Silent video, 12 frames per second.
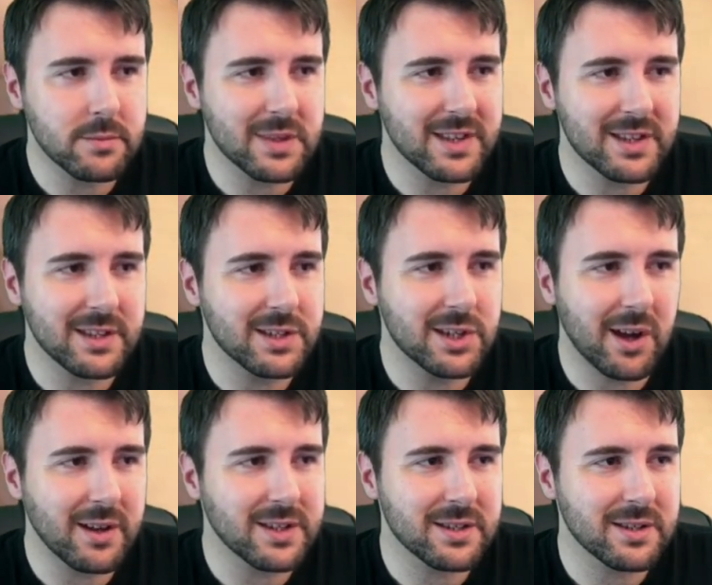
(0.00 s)
this is
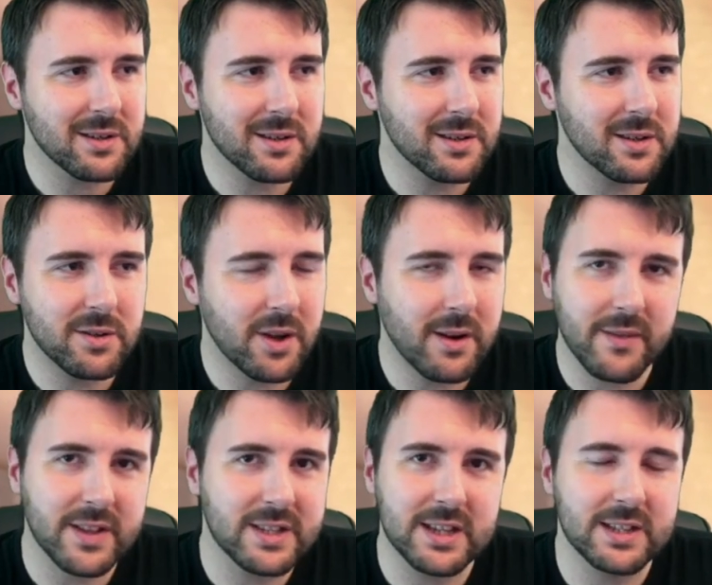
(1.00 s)
just, you don't have
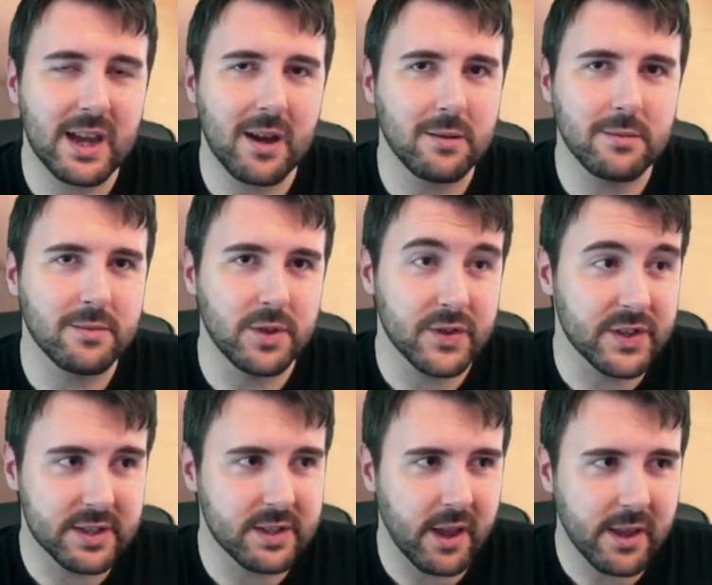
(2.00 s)
the detail that's
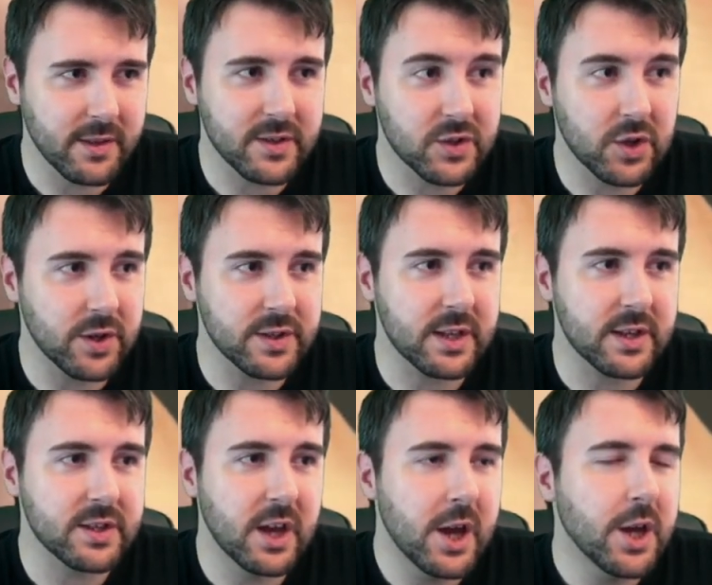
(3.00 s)
as good as this.